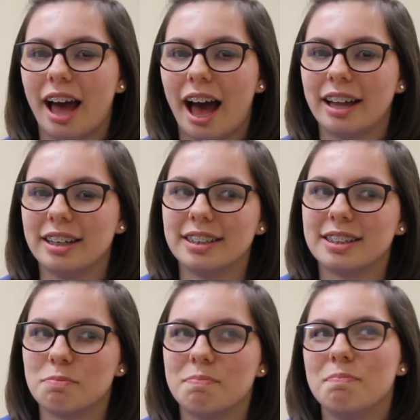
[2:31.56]
And
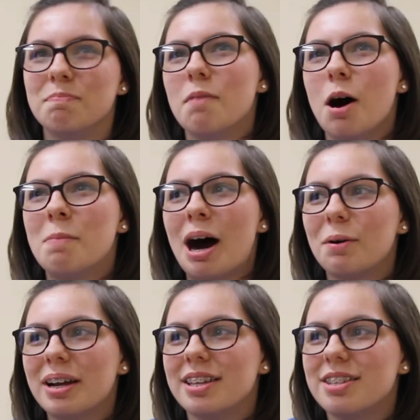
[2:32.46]
it's
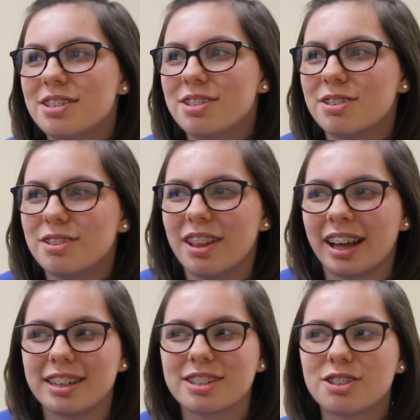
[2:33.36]
about his
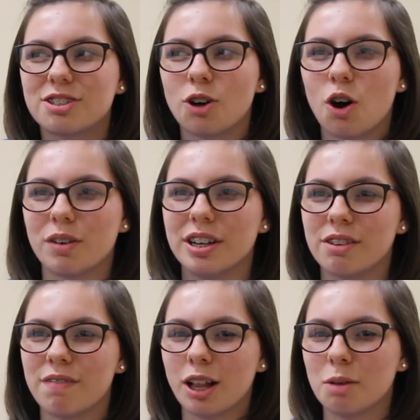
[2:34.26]
like story
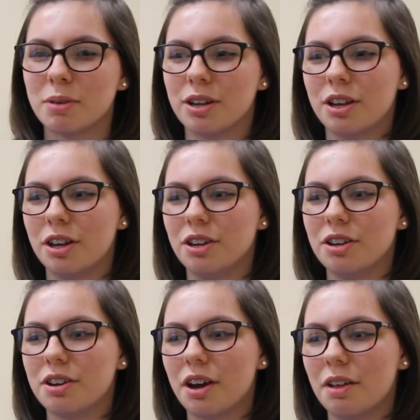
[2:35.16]
and development
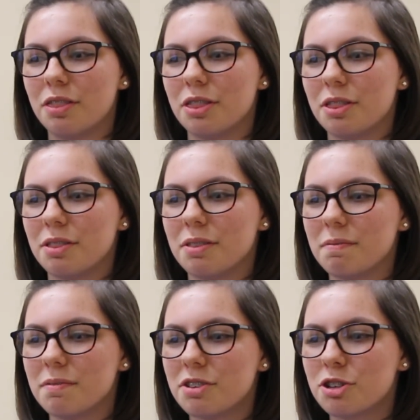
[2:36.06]
and
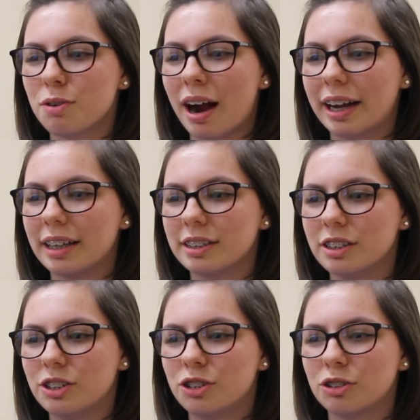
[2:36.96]
trying
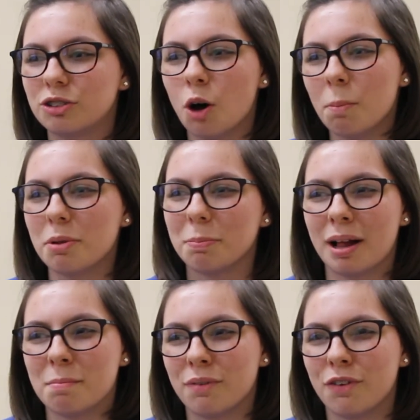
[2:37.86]
to stop the
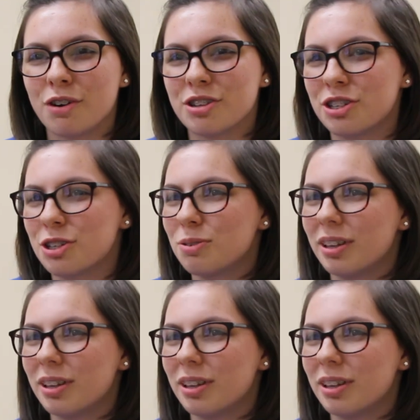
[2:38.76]
plant before it's too